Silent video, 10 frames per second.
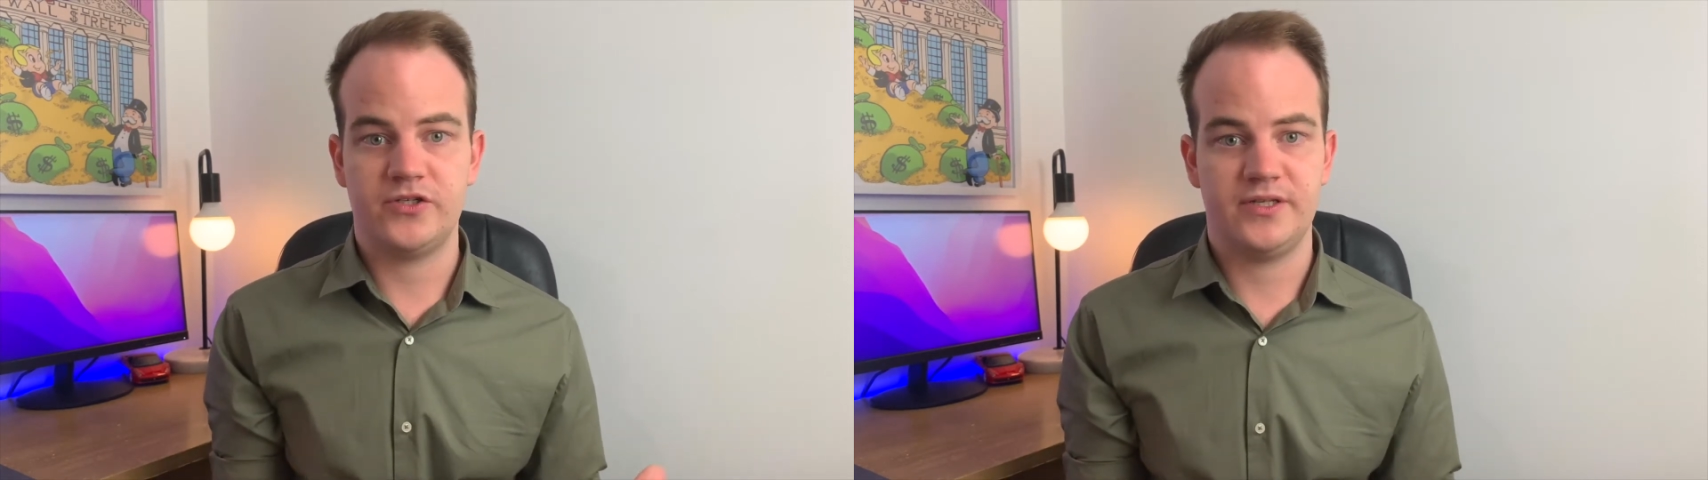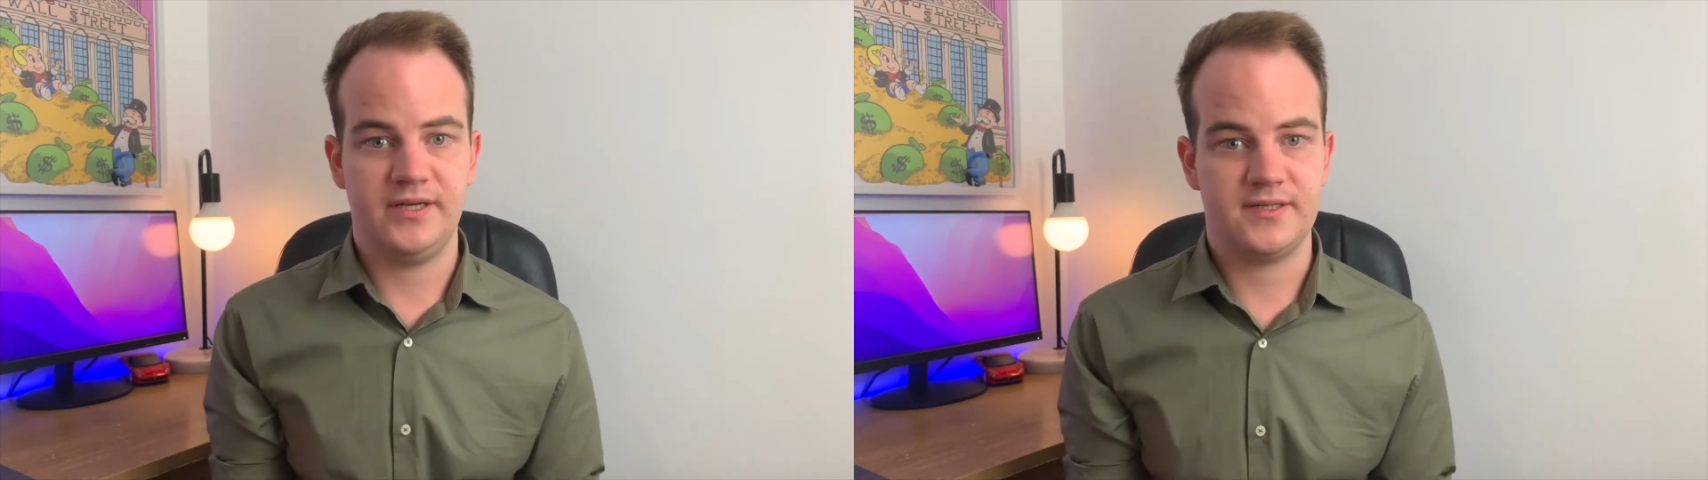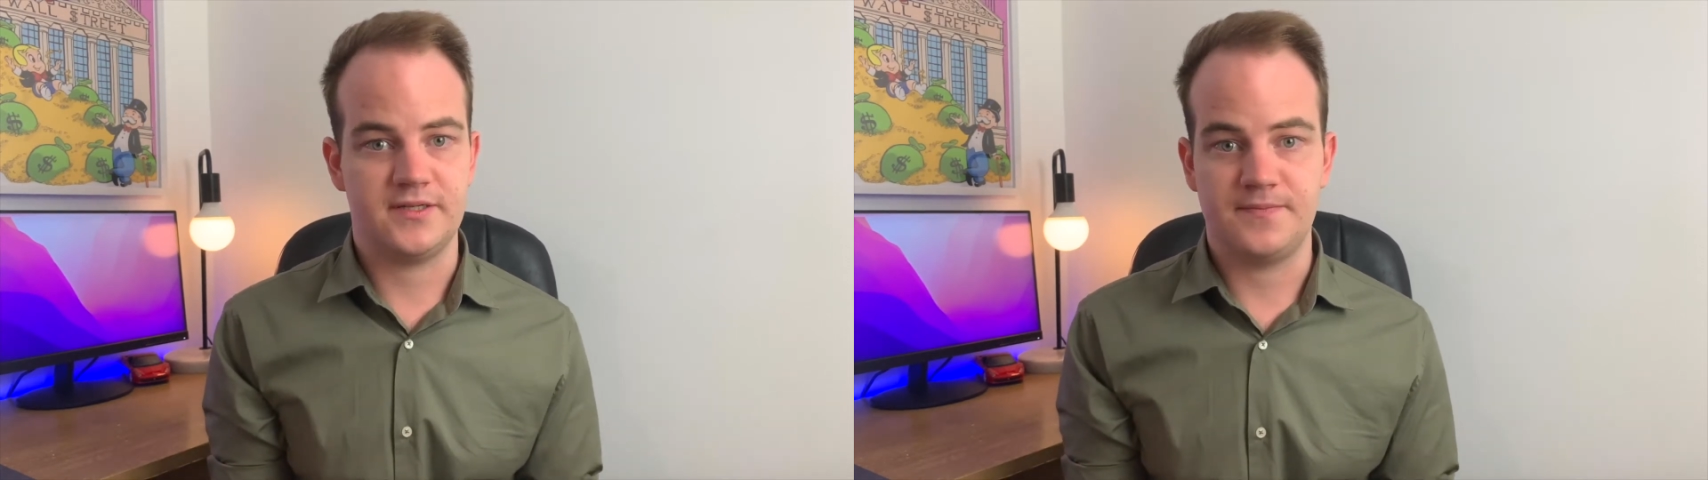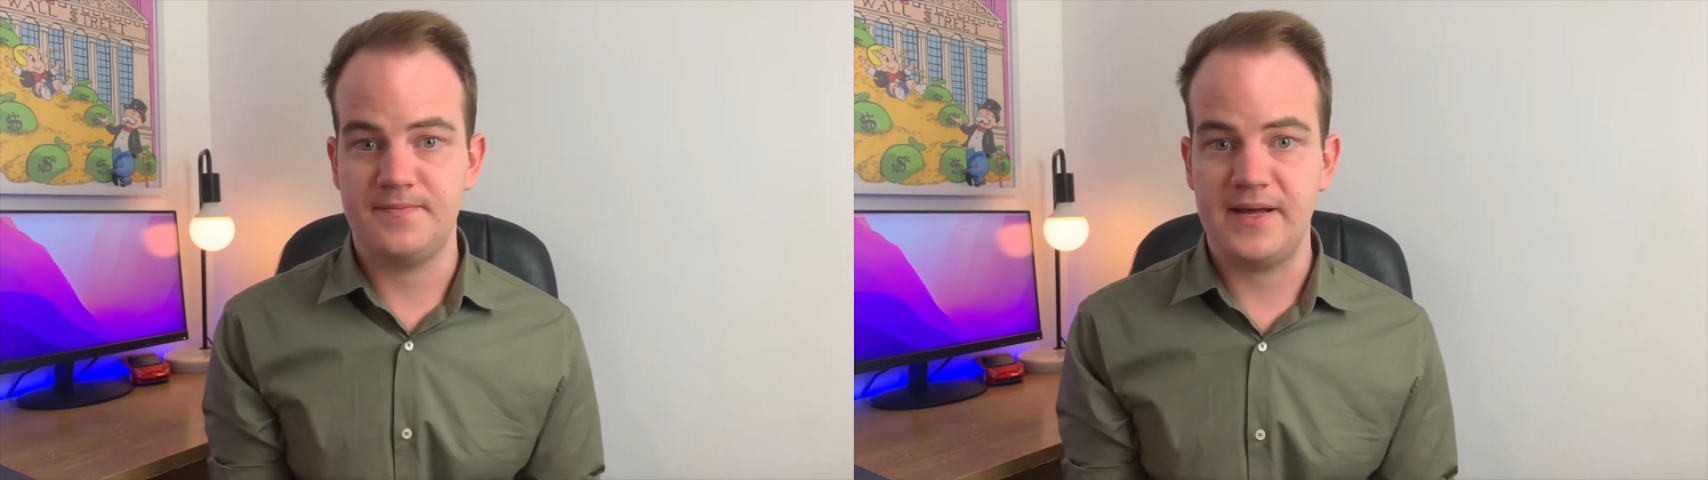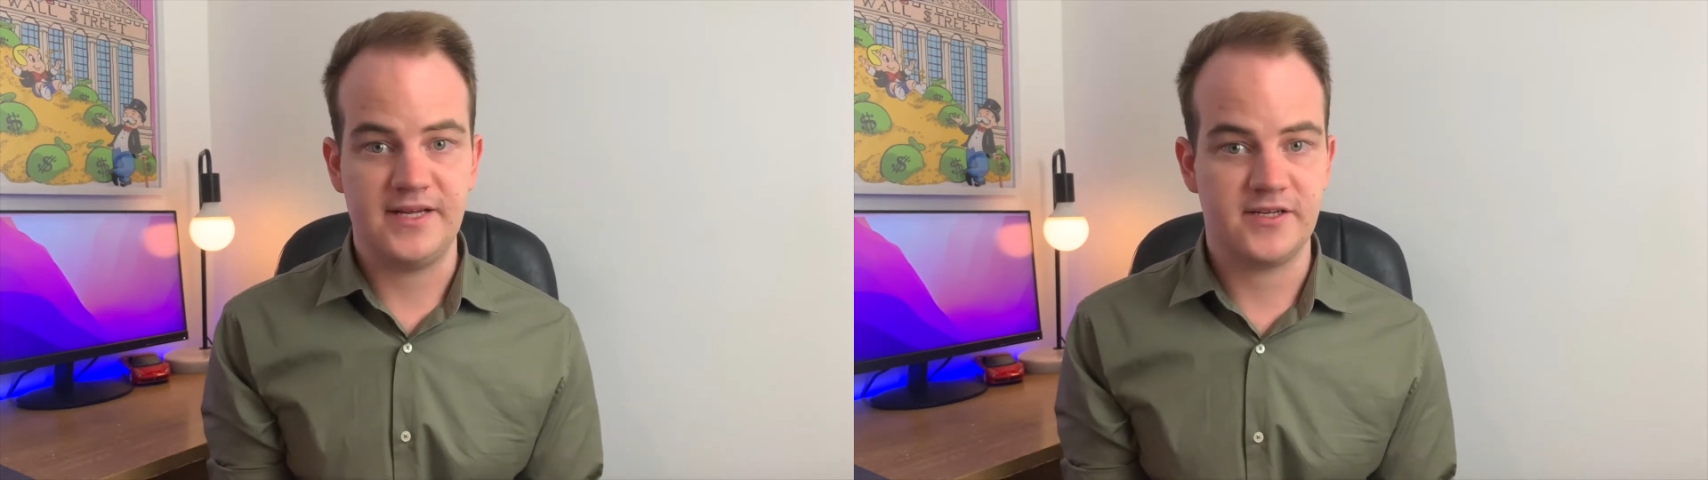these as
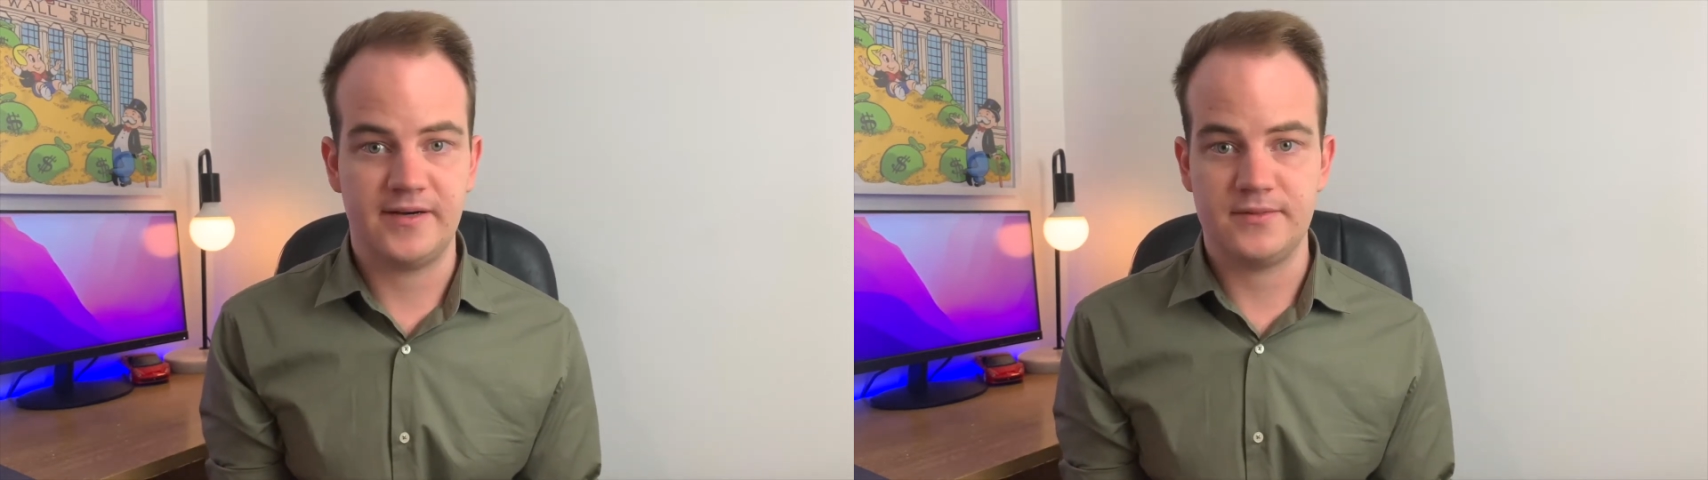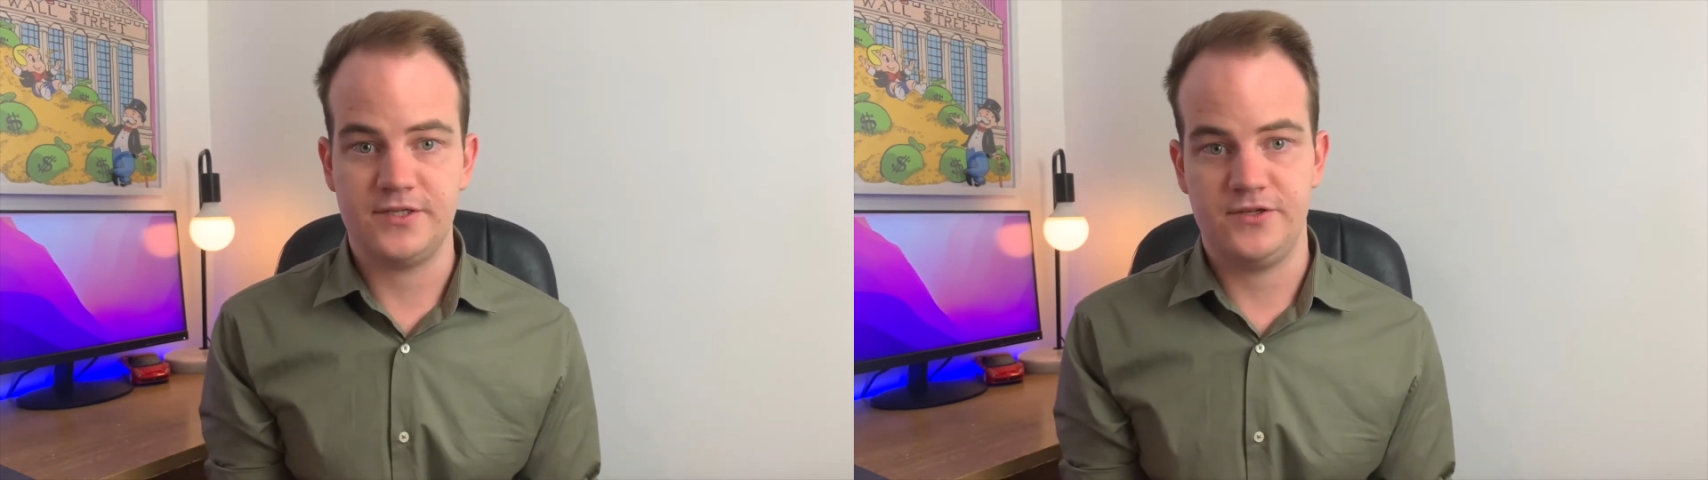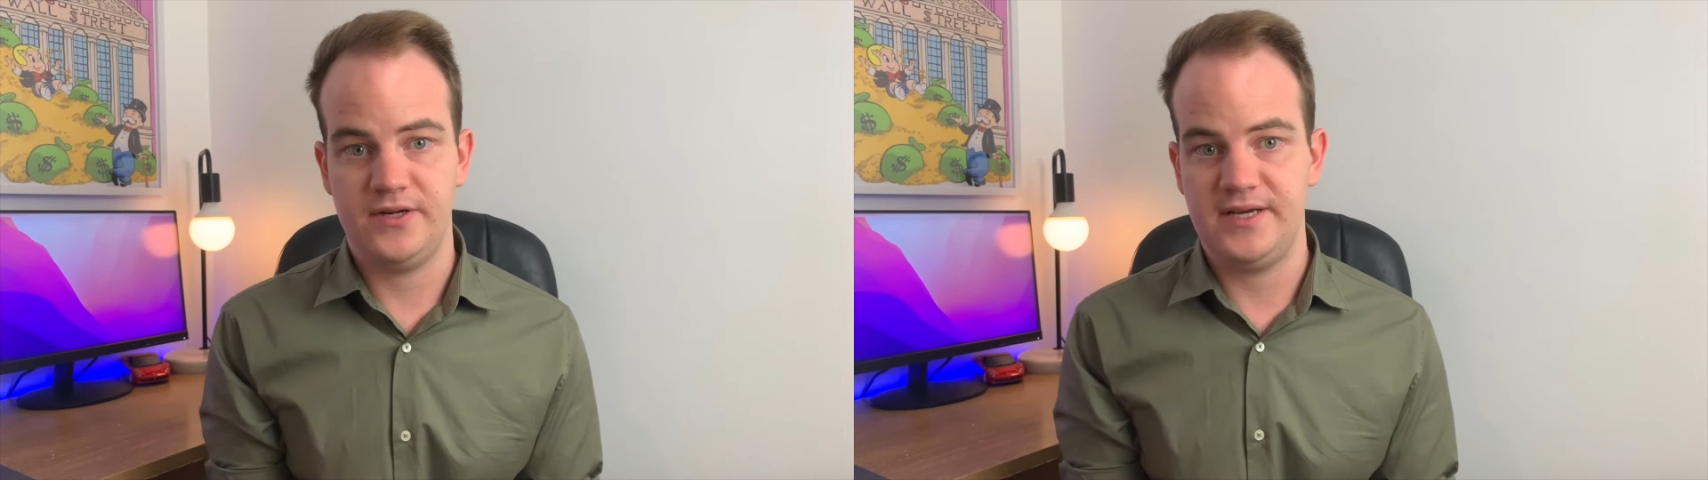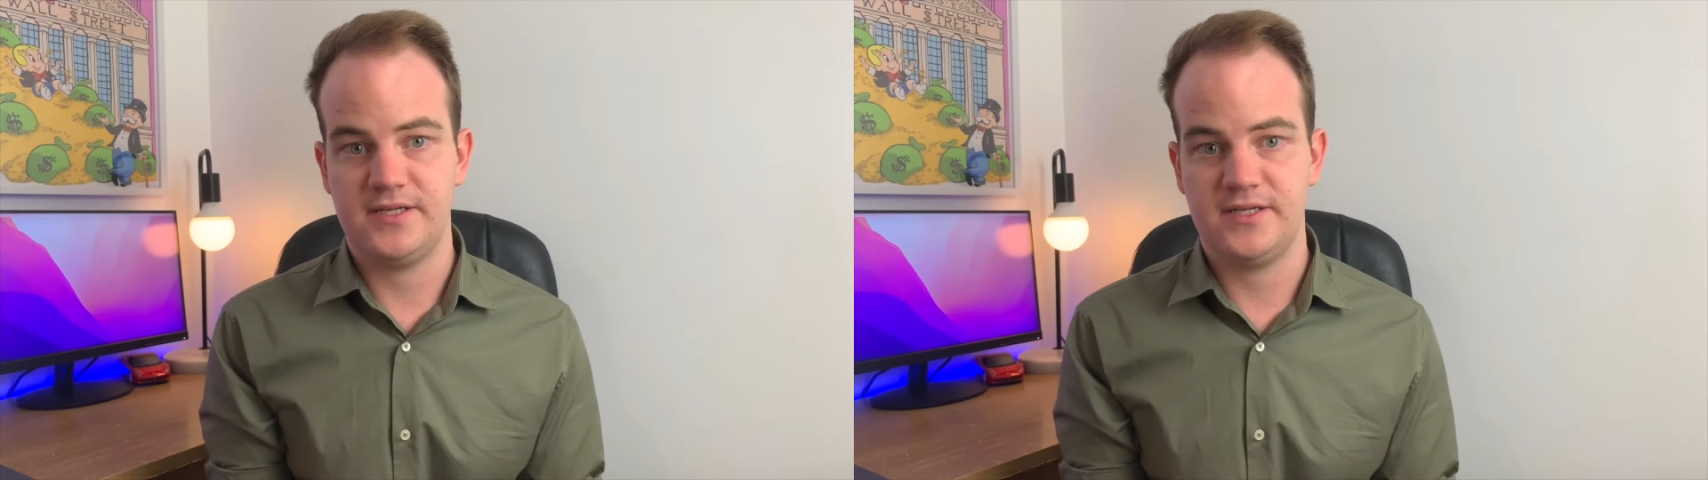many times as you need